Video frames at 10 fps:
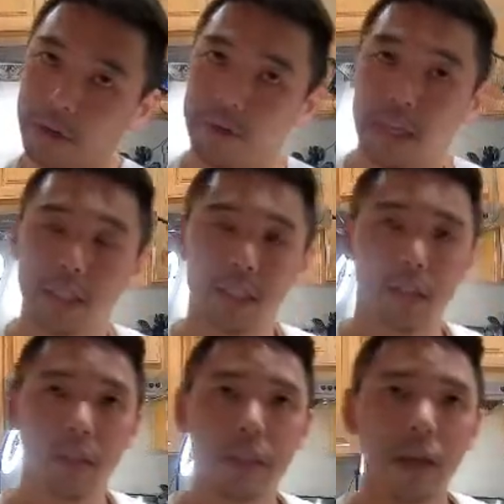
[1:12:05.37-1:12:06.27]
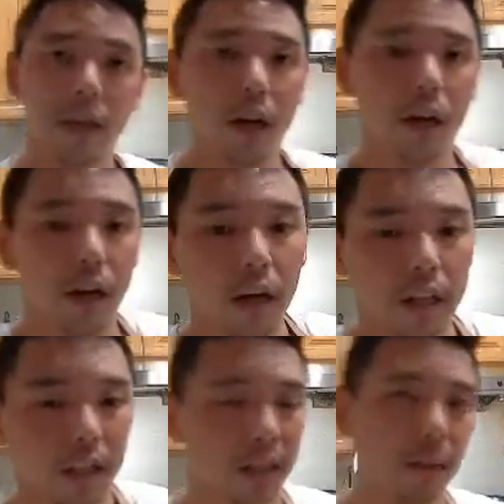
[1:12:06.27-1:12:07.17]
that series. I
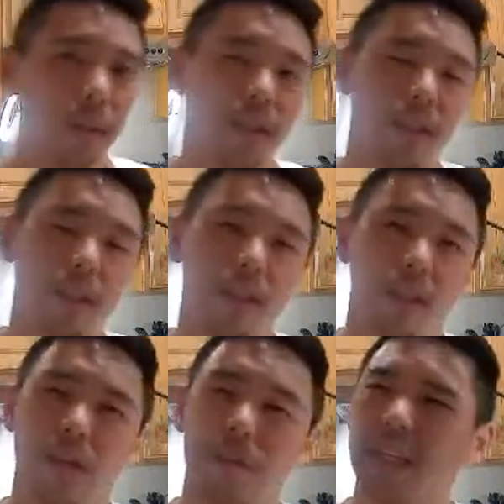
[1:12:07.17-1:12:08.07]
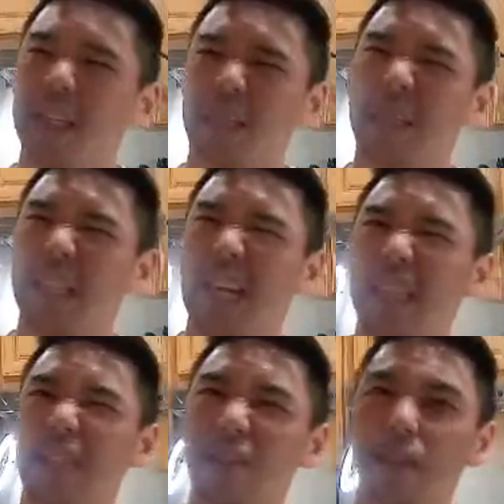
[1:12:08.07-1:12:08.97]
think that playlist is called Panda Express
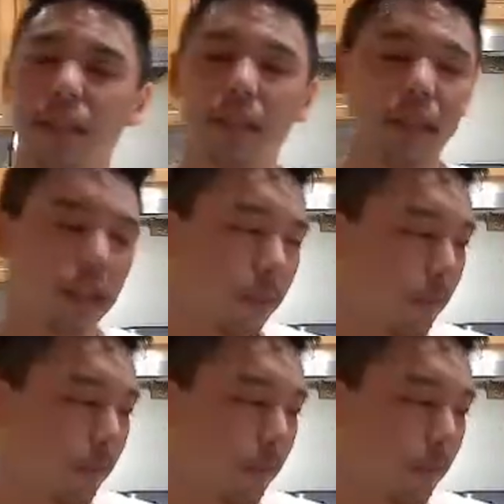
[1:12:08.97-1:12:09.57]
Hacks or something like that.